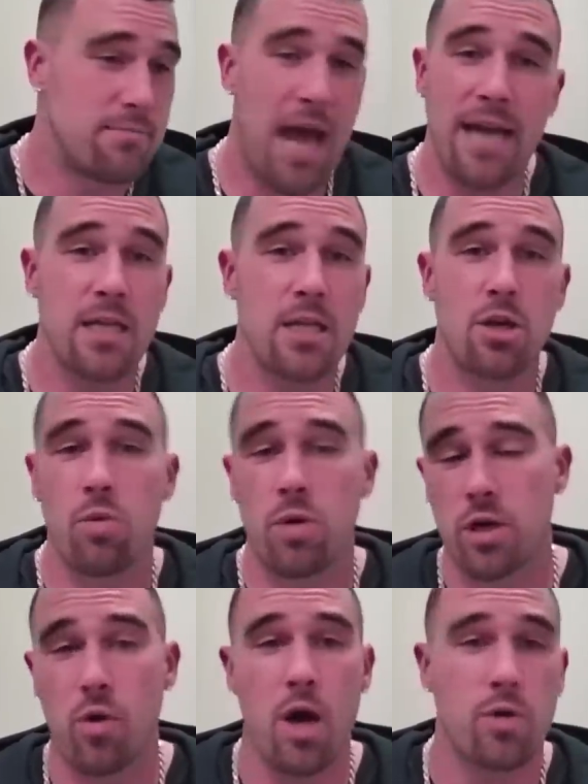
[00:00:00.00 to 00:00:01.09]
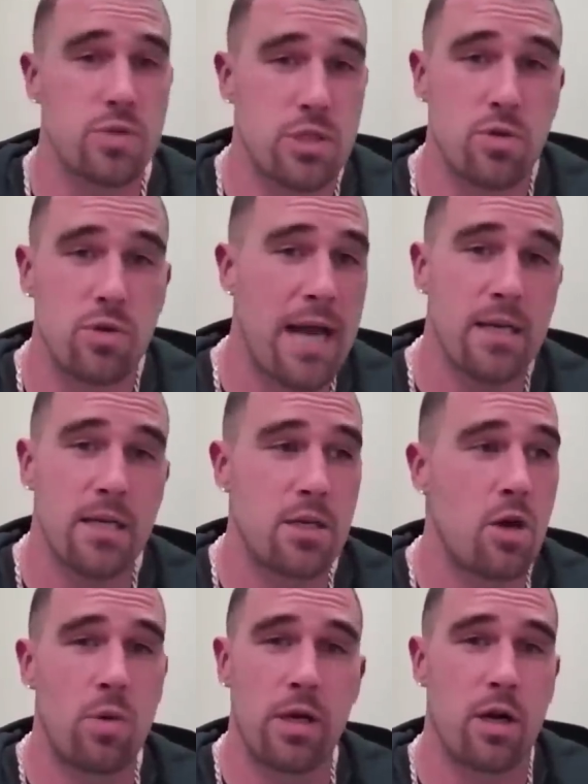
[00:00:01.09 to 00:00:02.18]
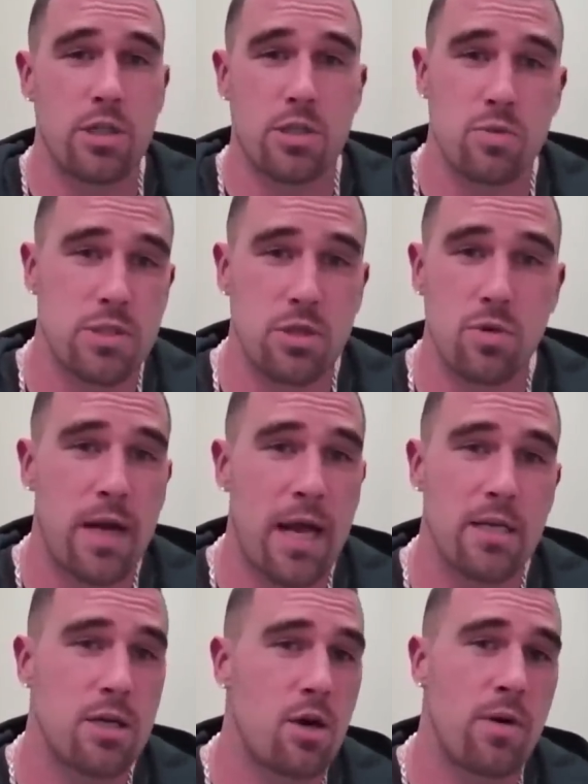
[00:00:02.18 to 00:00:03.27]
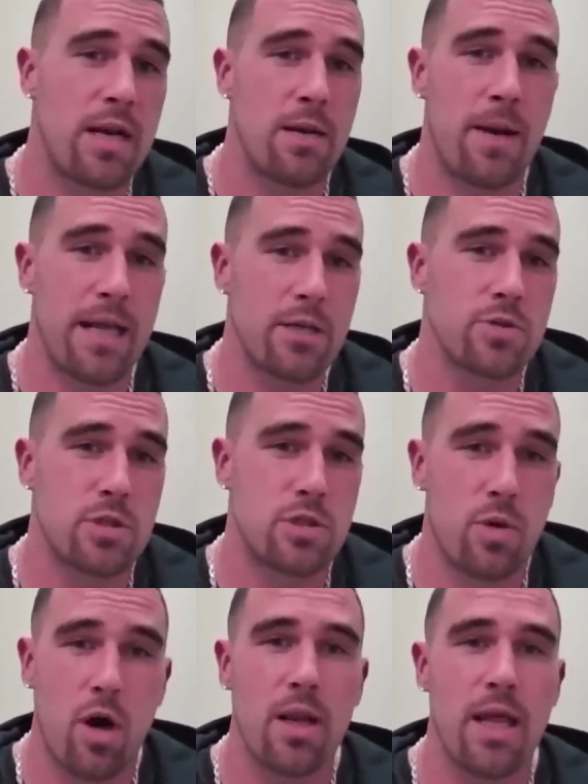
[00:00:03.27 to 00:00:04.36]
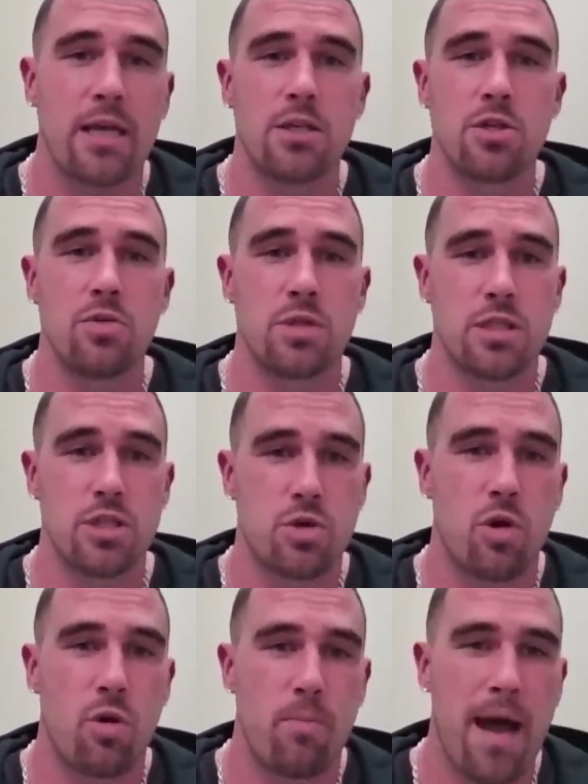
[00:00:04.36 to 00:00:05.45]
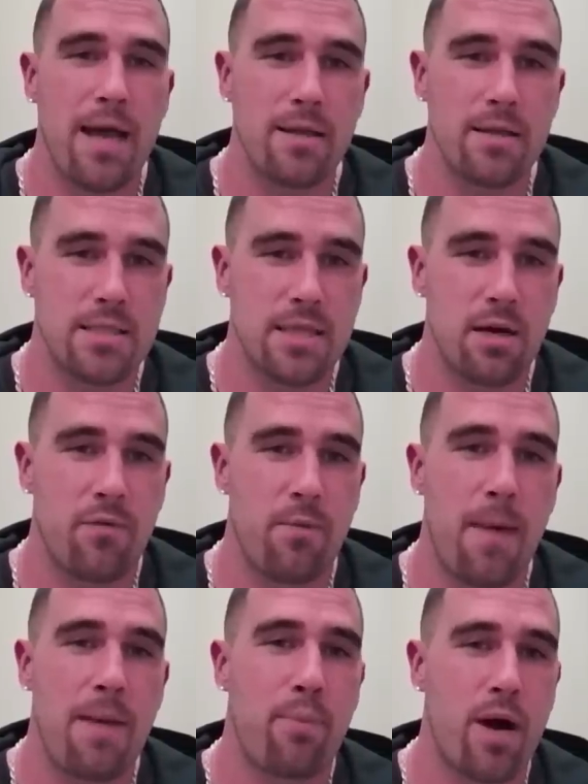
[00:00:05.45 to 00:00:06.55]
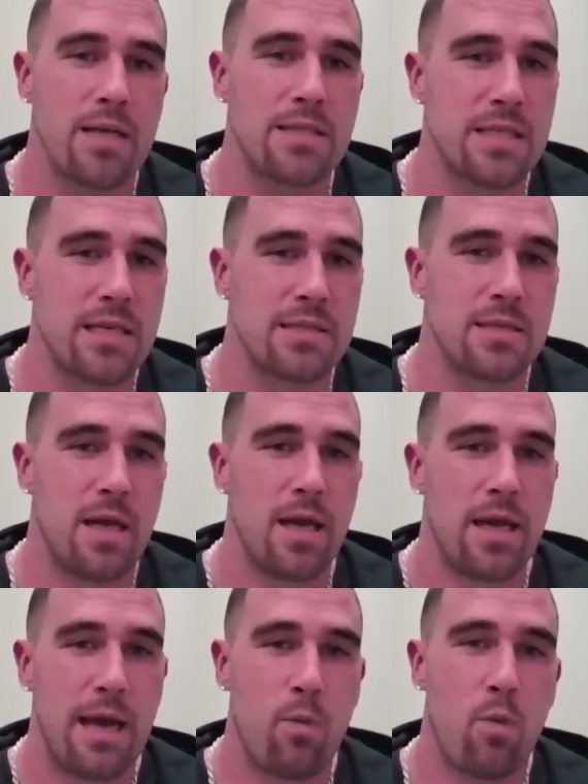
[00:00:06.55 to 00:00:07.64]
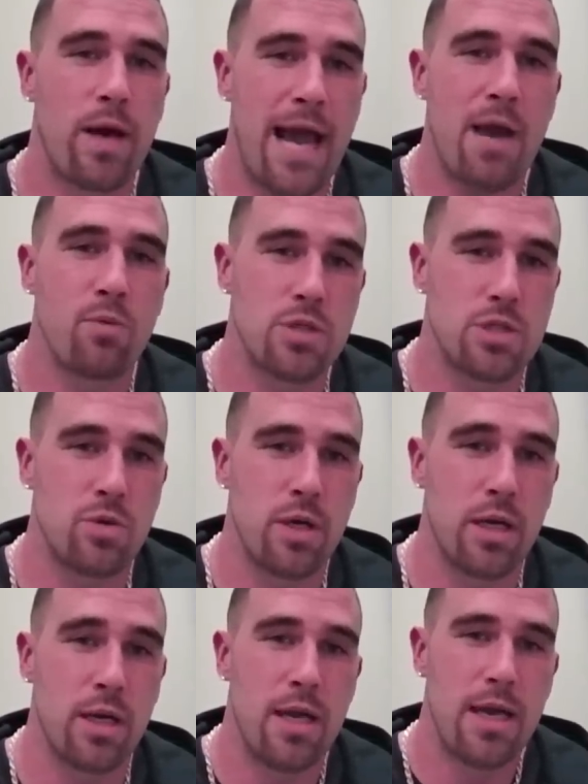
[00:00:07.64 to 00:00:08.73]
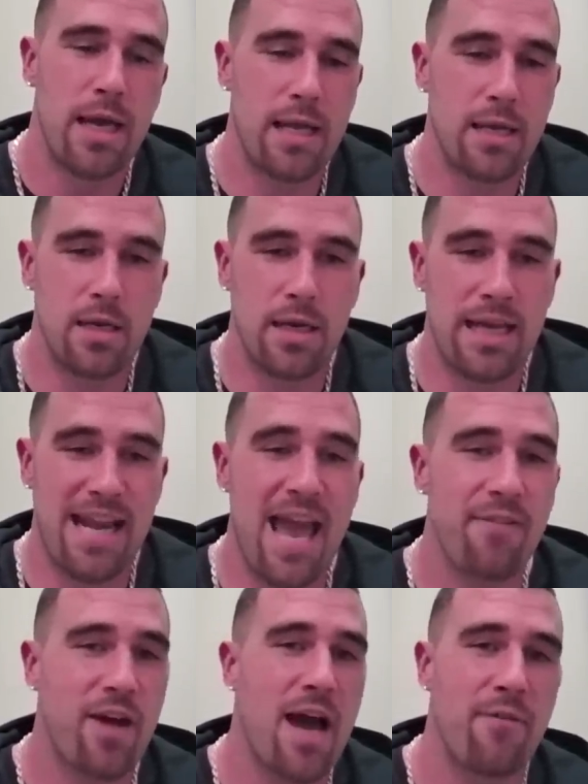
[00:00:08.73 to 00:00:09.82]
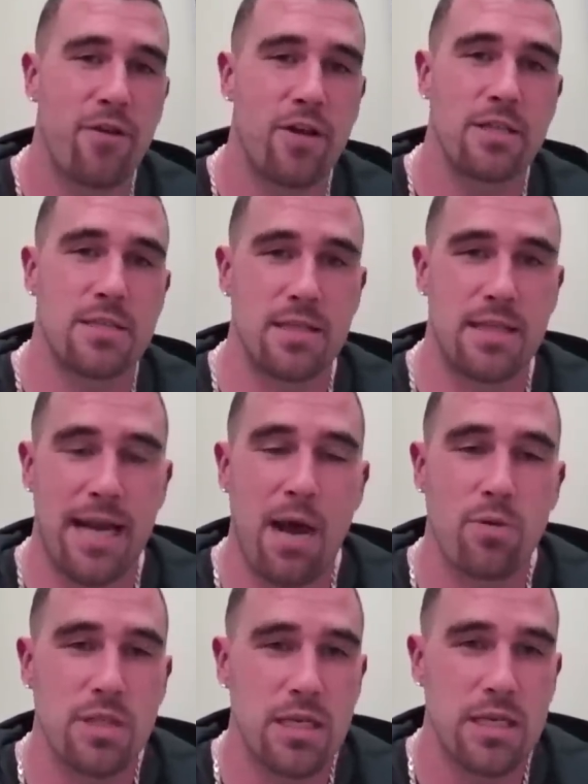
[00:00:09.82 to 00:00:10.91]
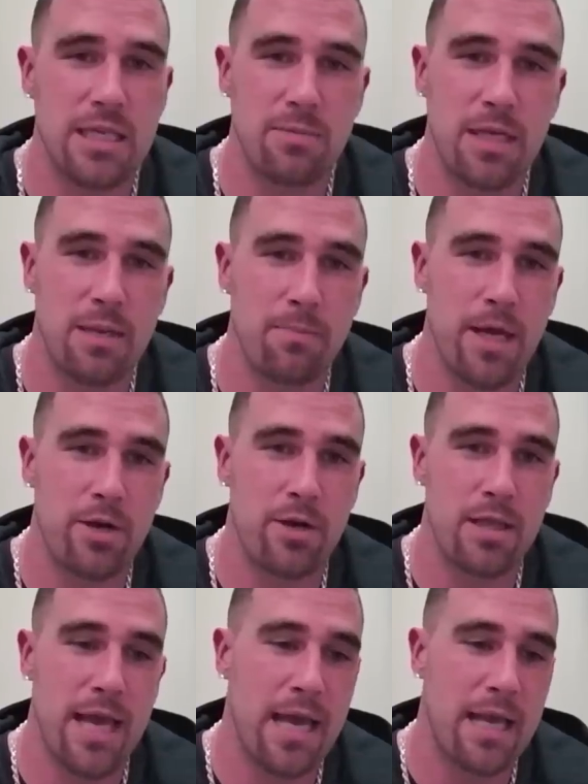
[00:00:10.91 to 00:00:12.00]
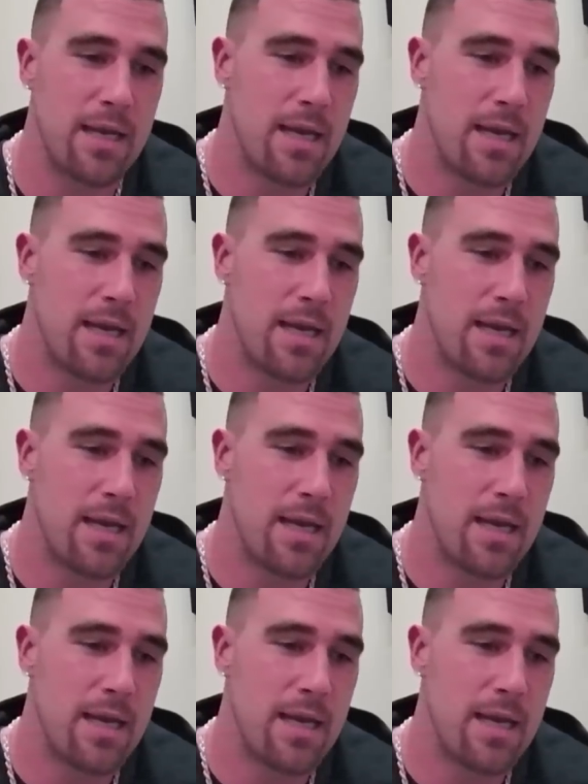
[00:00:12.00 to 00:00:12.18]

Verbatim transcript: I didn't know what Gronk was doing. I didn't know what Ertz was doing. I didn't know what anybody else was doing. All I could do was control myself and my process and what I was doing, and uh, and have confidence that I was going to keep getting better in that.